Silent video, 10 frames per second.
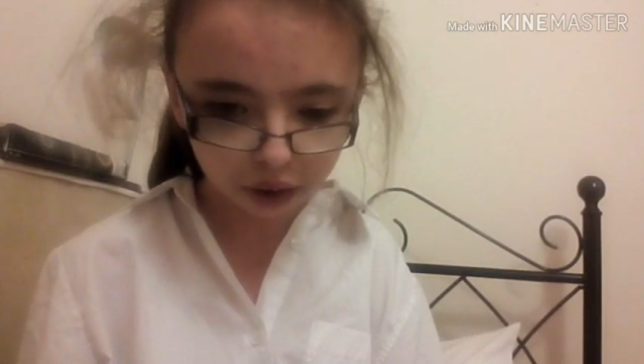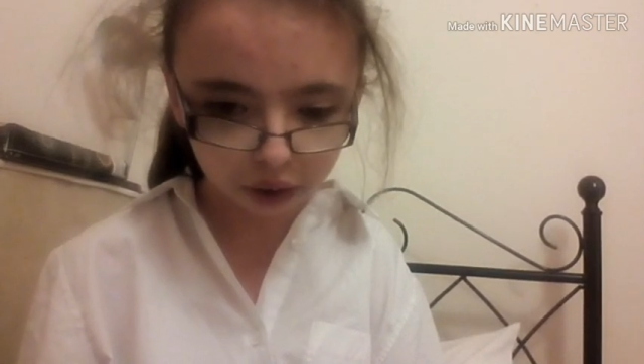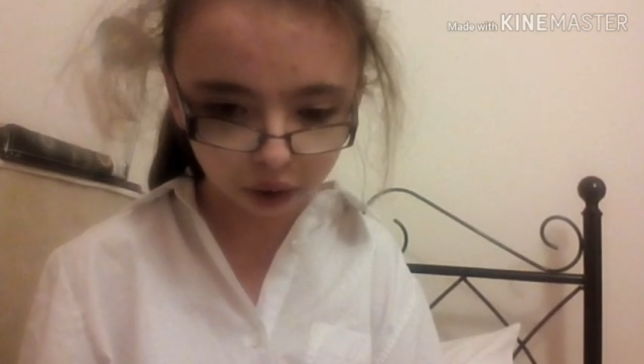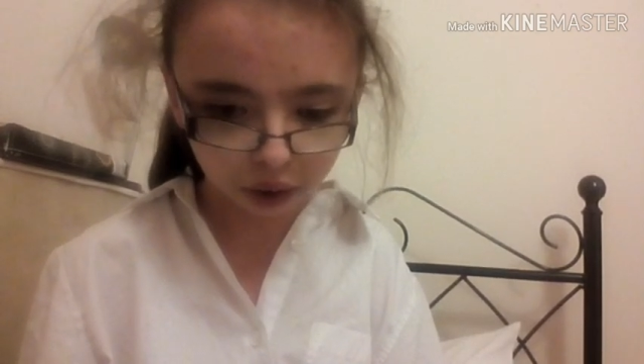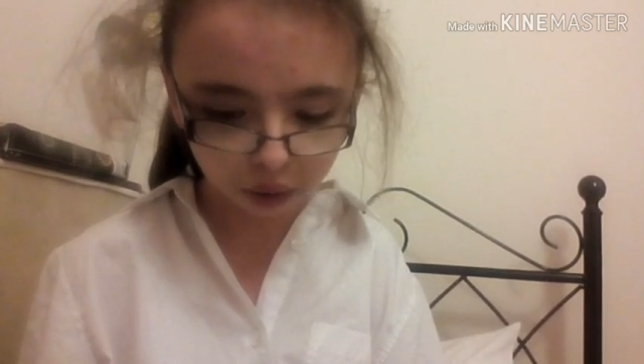
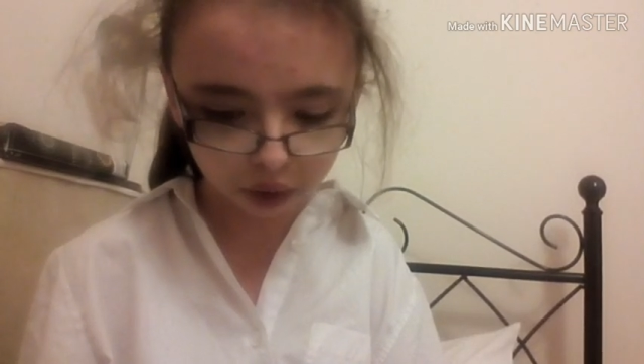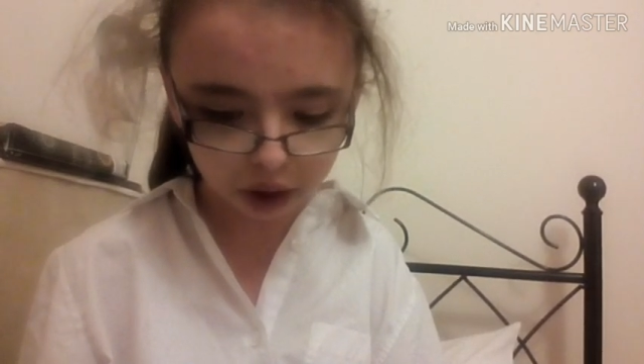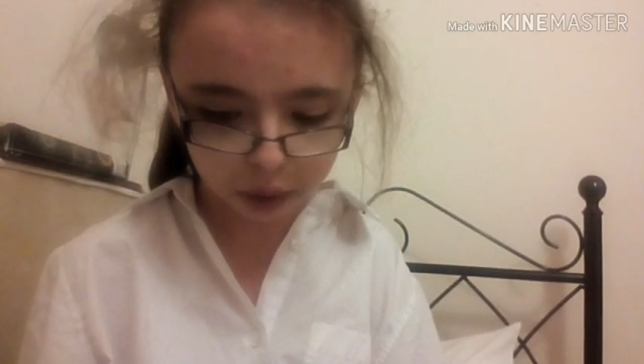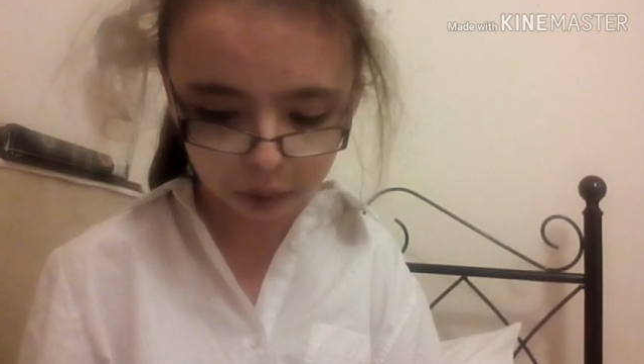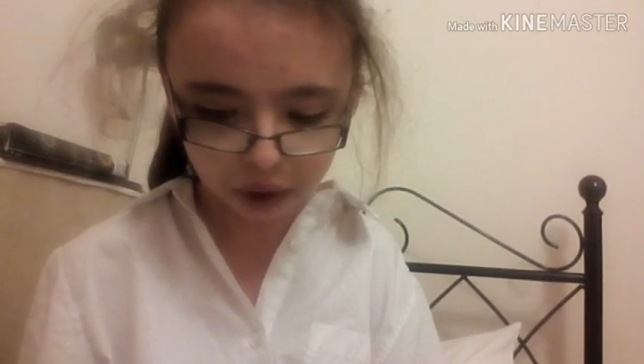Secure
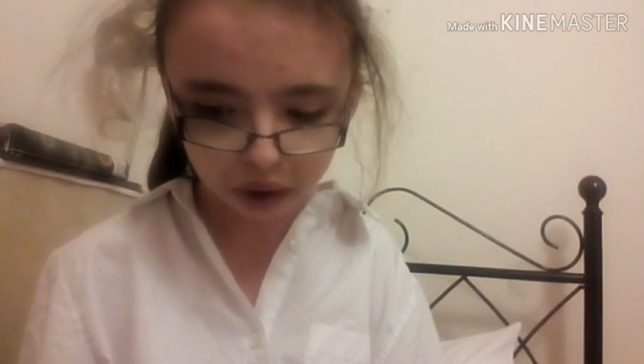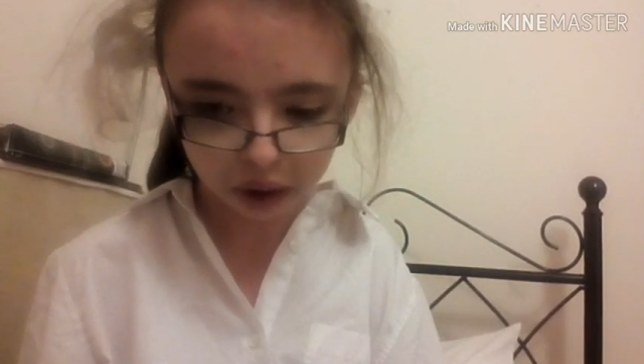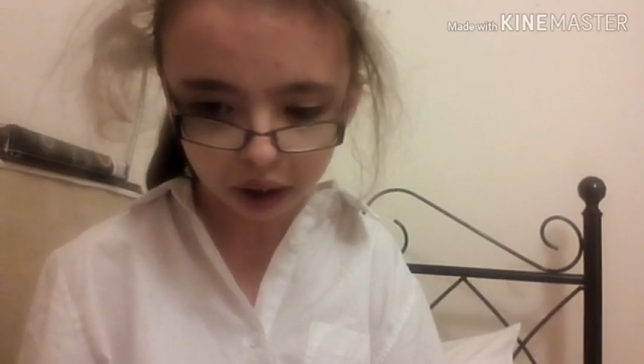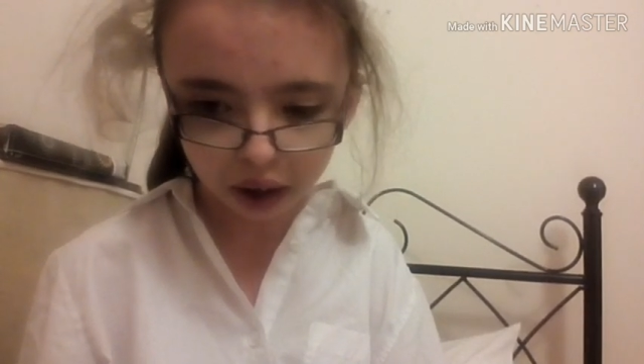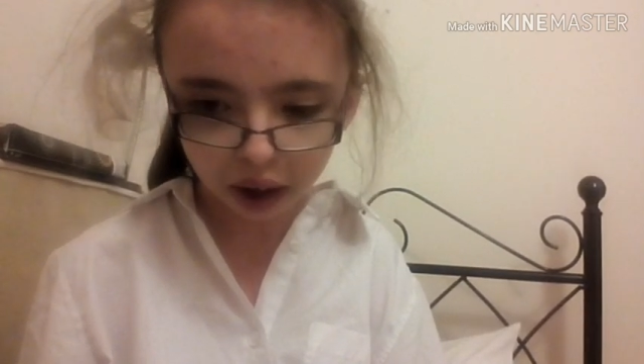attainment,
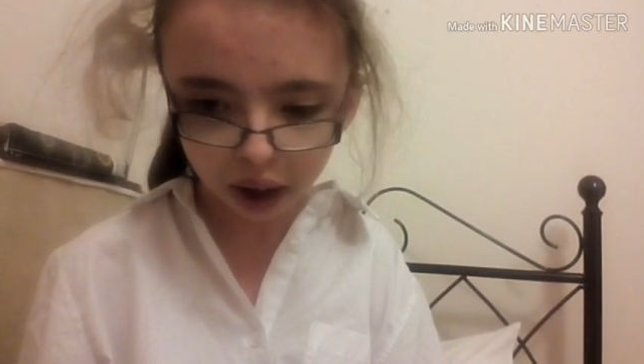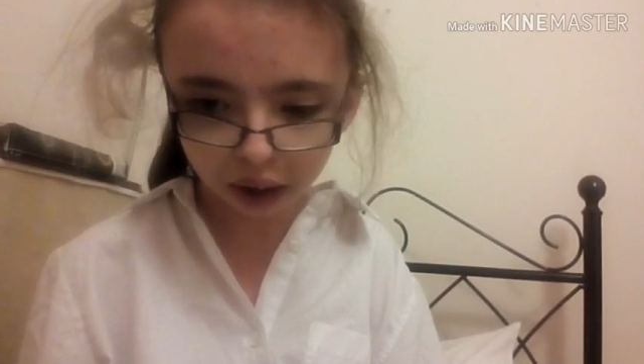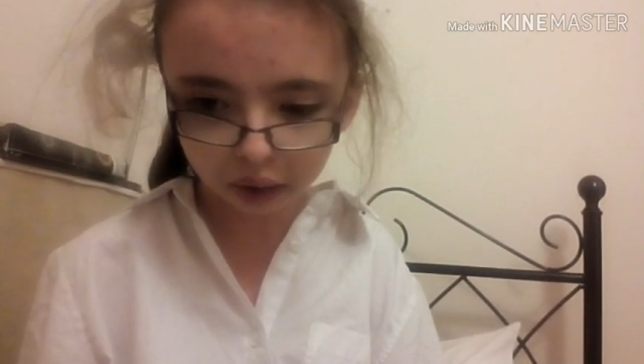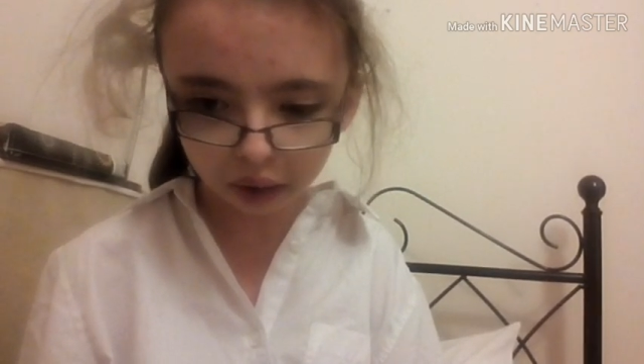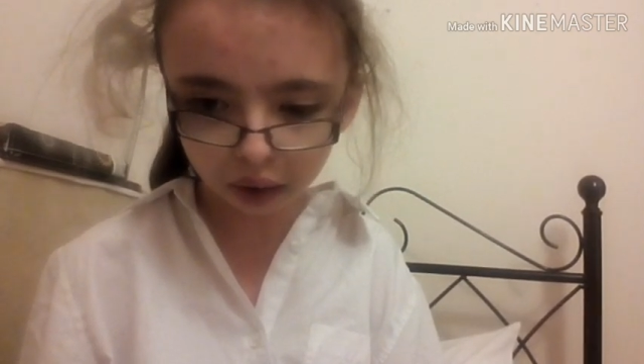
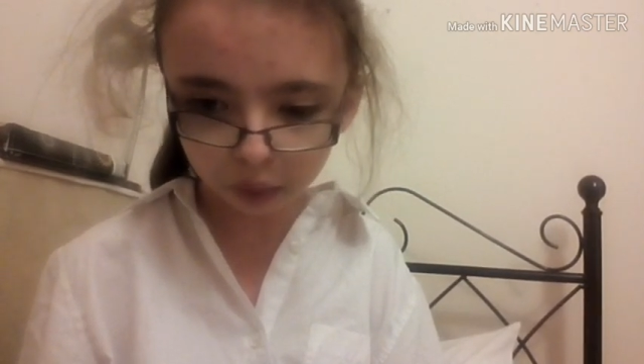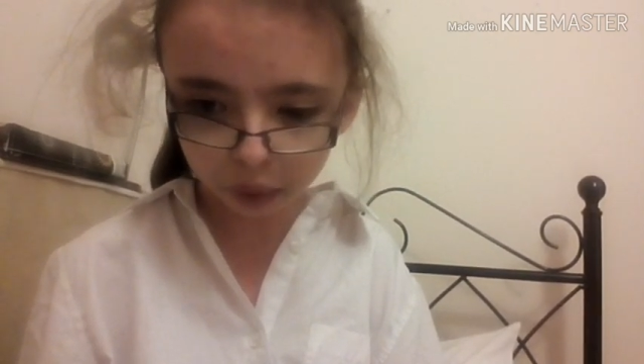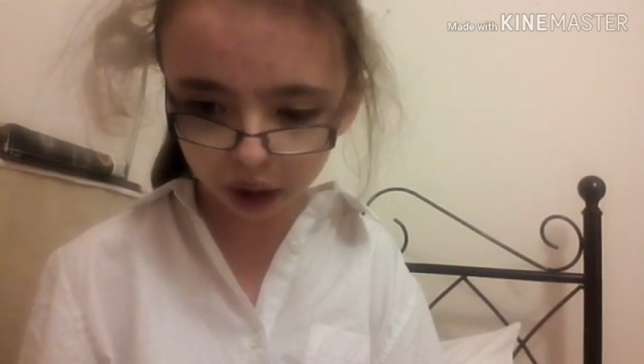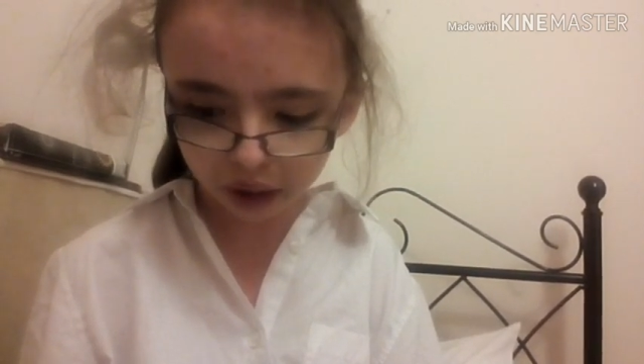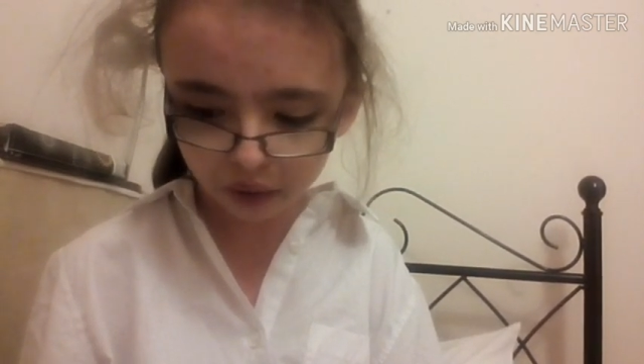
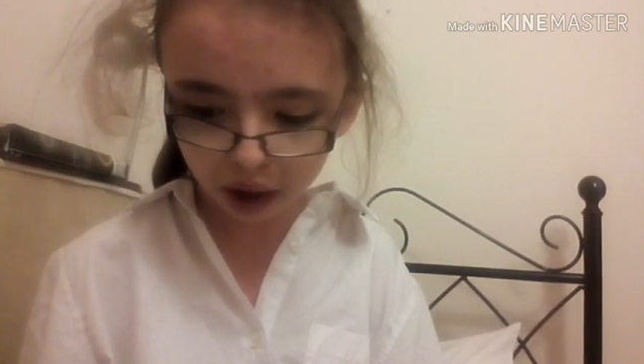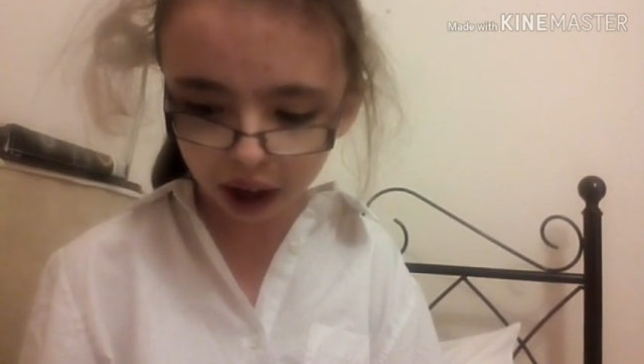excellent behaviour,